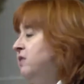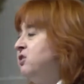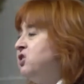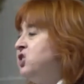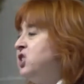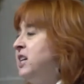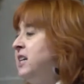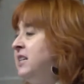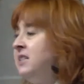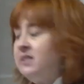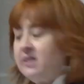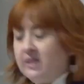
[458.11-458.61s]

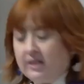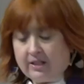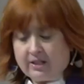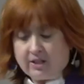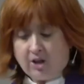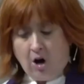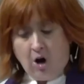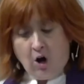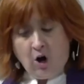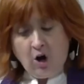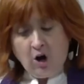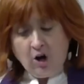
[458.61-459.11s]
of
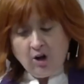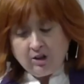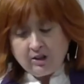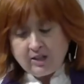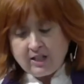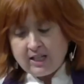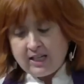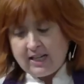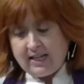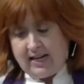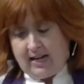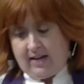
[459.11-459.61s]
Jesus
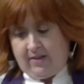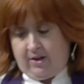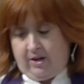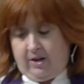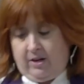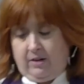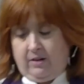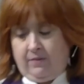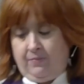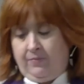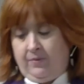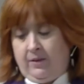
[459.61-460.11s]

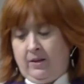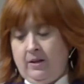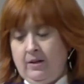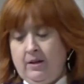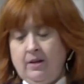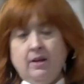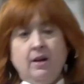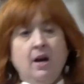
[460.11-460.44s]
altogether.